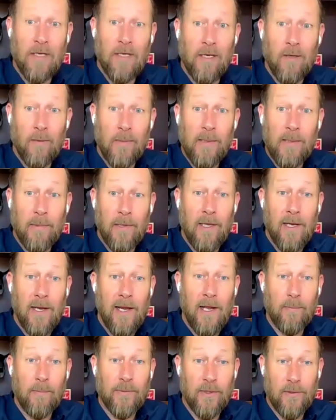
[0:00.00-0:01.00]
son will be able to
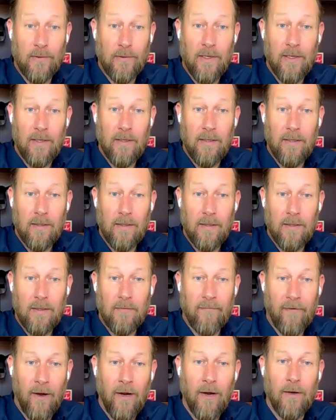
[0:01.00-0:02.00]
help you on the
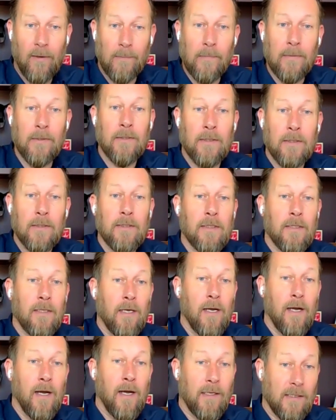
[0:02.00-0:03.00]
farm."
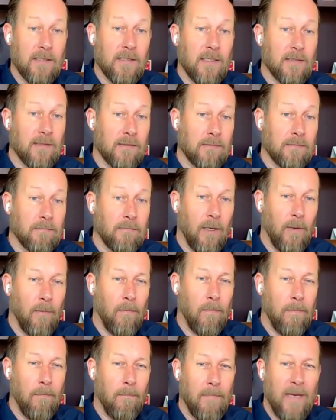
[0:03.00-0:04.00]
And he says,
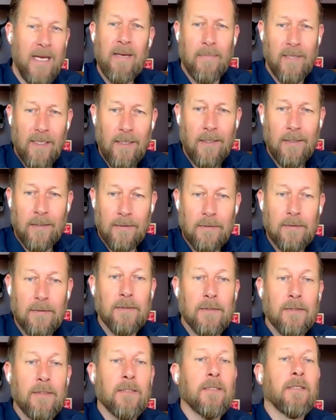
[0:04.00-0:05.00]
"Well, maybe."
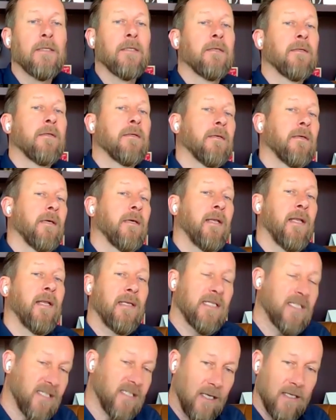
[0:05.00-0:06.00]
And then
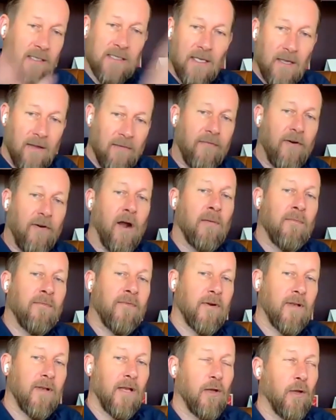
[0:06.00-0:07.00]
his son's at the farm
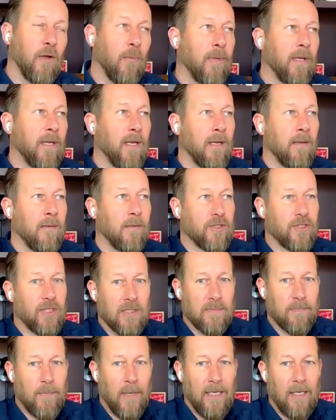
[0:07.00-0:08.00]
for a little bit, and
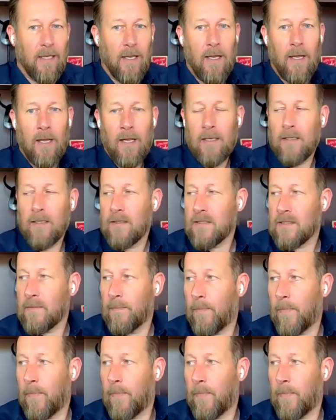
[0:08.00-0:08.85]
just by luck, there's